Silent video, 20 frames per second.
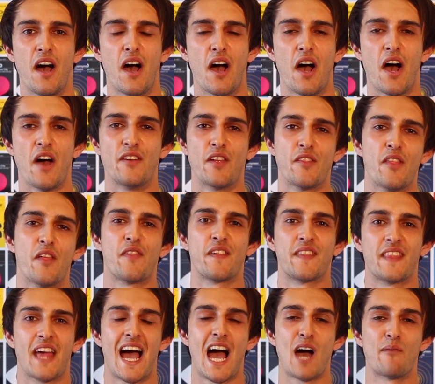Another thing
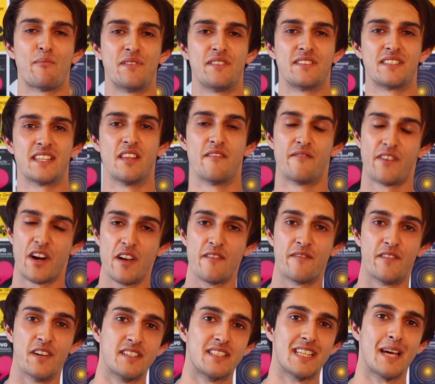that happens in the very
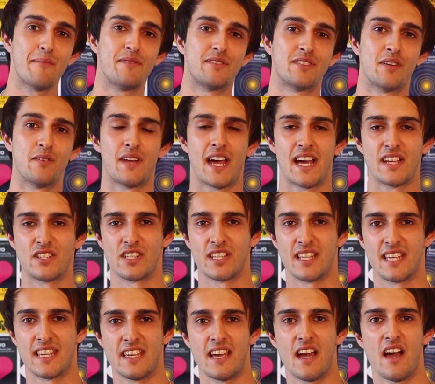first episode,
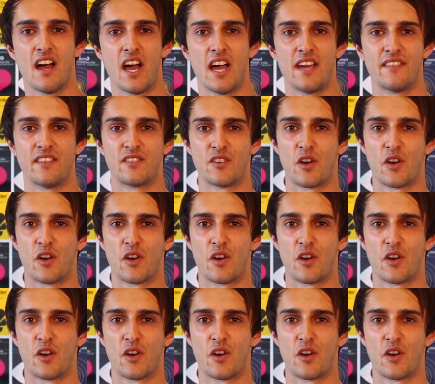actually, in the